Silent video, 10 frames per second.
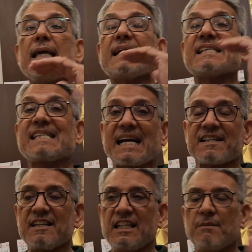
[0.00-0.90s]

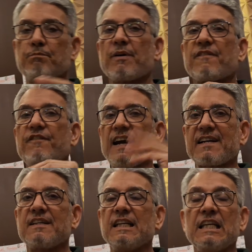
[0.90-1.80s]
exactly,
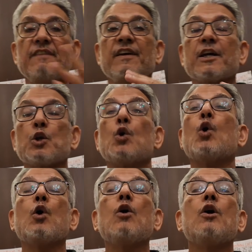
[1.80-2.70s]
perfectly, leaving no
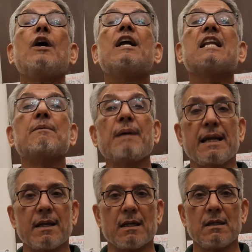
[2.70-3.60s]

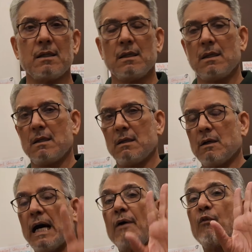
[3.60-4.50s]
remainder.
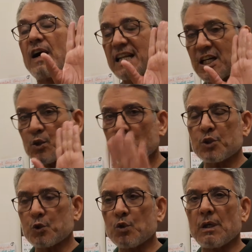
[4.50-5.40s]
What are
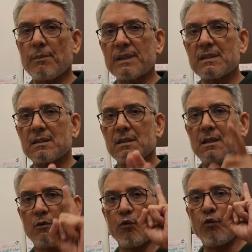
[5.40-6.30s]
those 2 numbers?
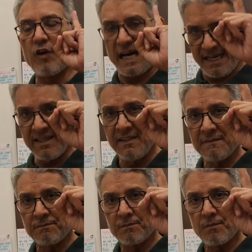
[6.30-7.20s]

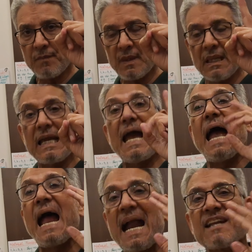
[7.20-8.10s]
1
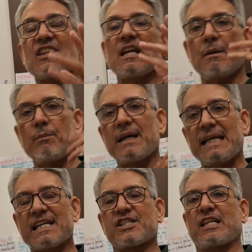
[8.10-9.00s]
and the number
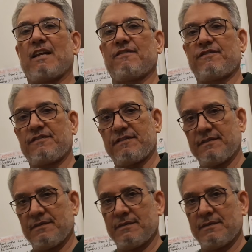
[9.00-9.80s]
itself.